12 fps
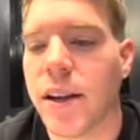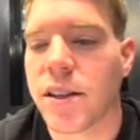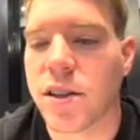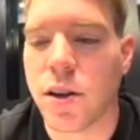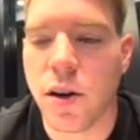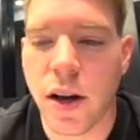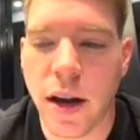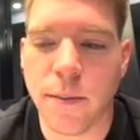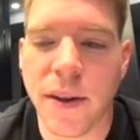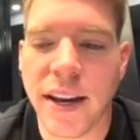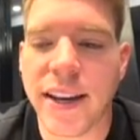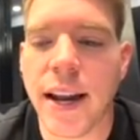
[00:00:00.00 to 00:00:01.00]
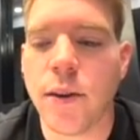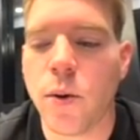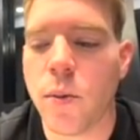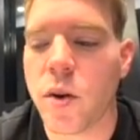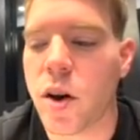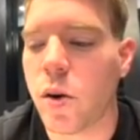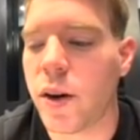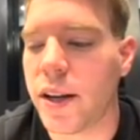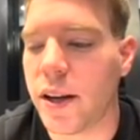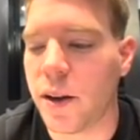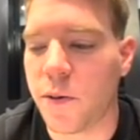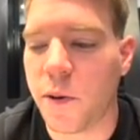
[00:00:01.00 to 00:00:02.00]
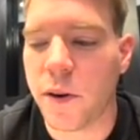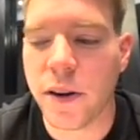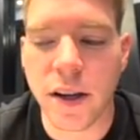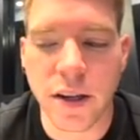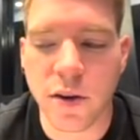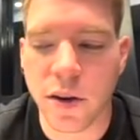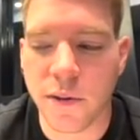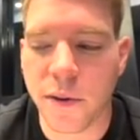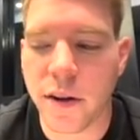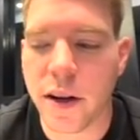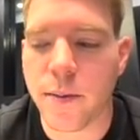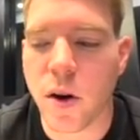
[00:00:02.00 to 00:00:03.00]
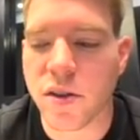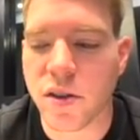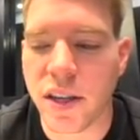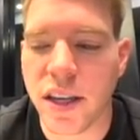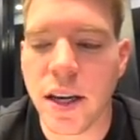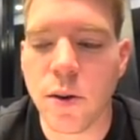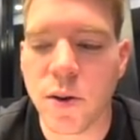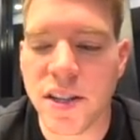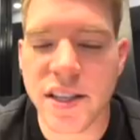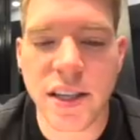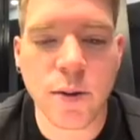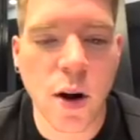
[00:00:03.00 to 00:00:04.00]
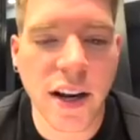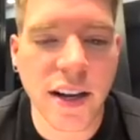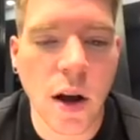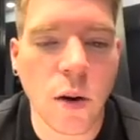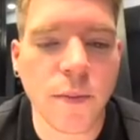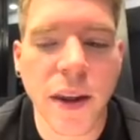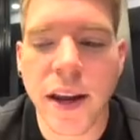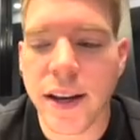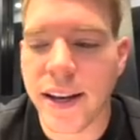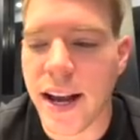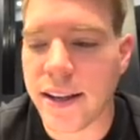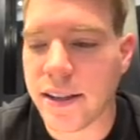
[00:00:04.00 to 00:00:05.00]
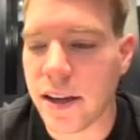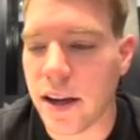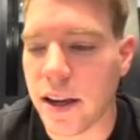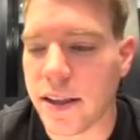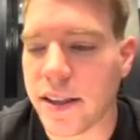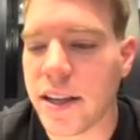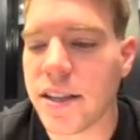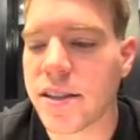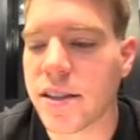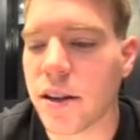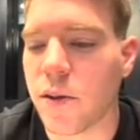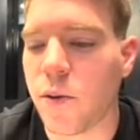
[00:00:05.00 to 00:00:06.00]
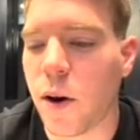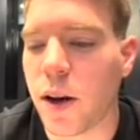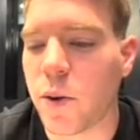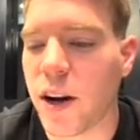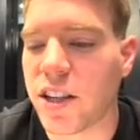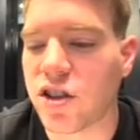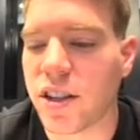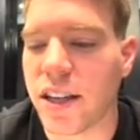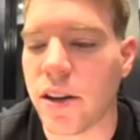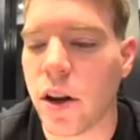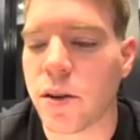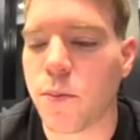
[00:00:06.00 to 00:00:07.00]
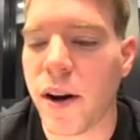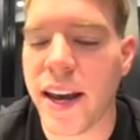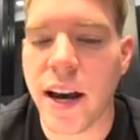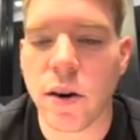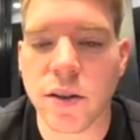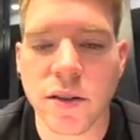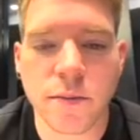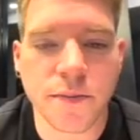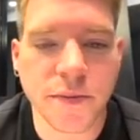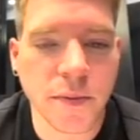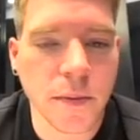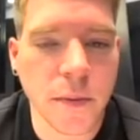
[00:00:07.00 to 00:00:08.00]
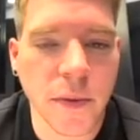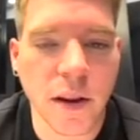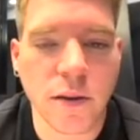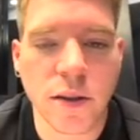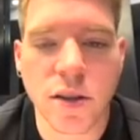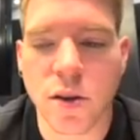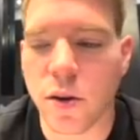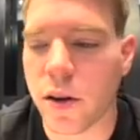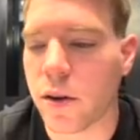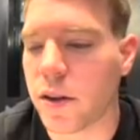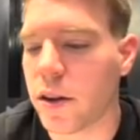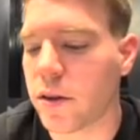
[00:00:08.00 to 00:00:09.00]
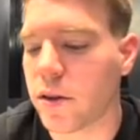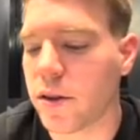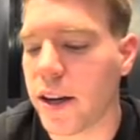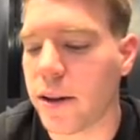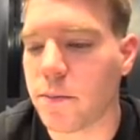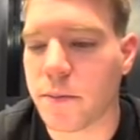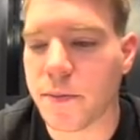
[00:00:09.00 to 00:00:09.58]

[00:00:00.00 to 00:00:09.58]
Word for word: So then when we go into Ethereum, also here we see right now that this falling wedge did not play out. What's going on here today?